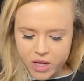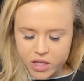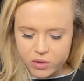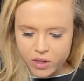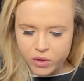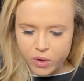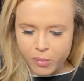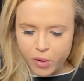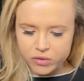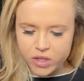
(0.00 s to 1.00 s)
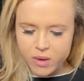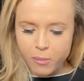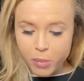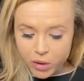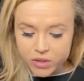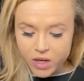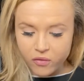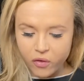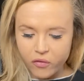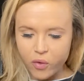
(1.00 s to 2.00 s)
and 23 protein
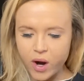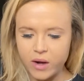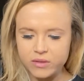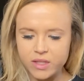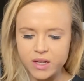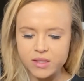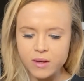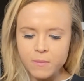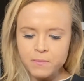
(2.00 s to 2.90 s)
for 4 ounces.